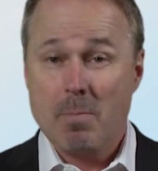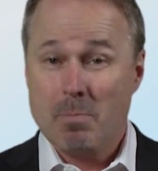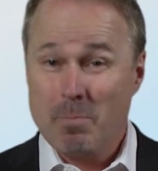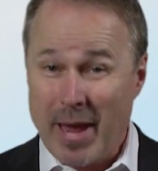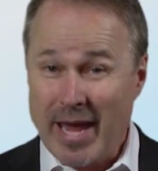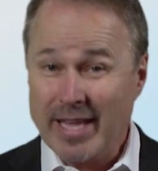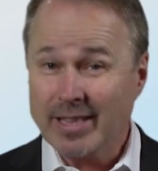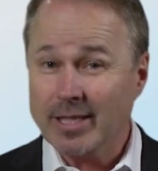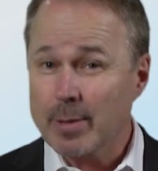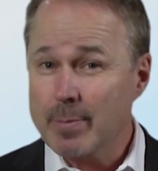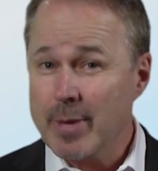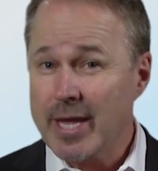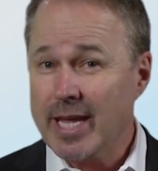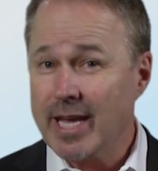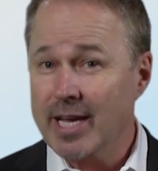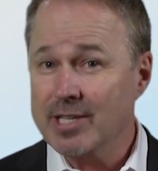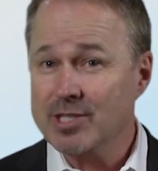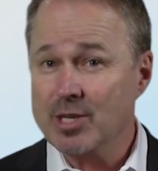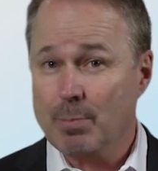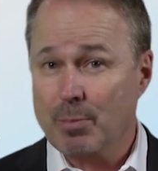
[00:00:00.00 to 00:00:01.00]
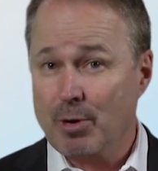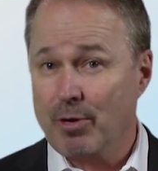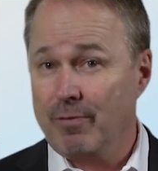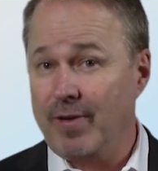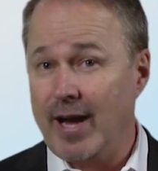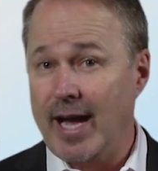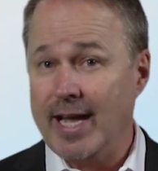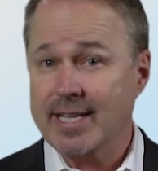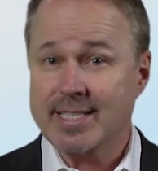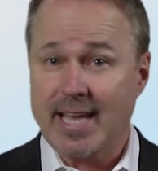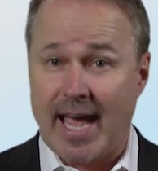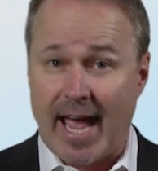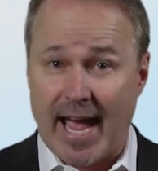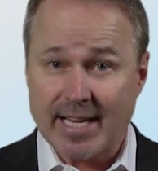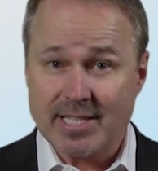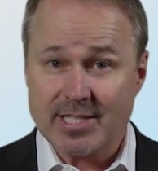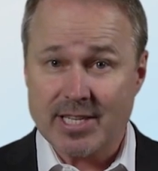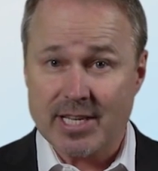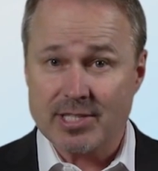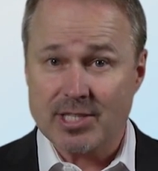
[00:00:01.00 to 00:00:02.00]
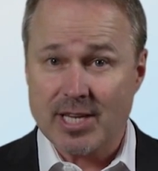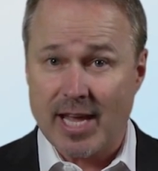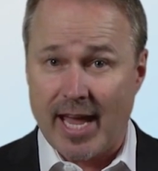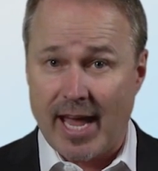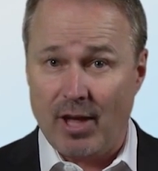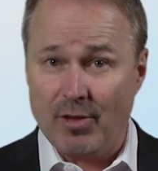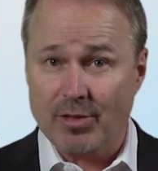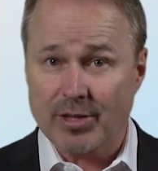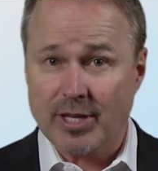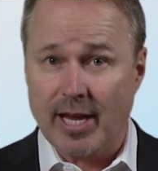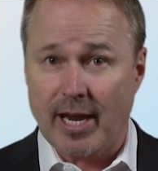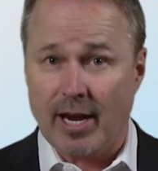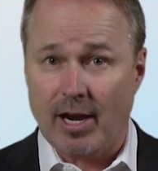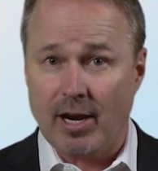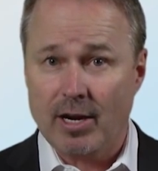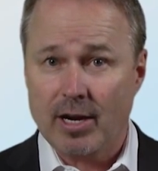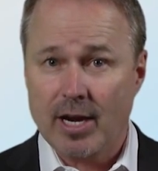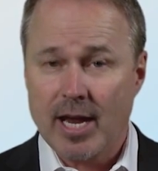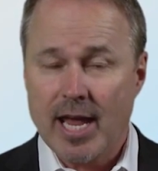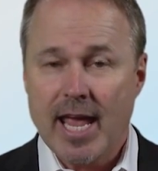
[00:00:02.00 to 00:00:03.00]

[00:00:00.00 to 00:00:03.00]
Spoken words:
Mainly because it provides access to healthcare,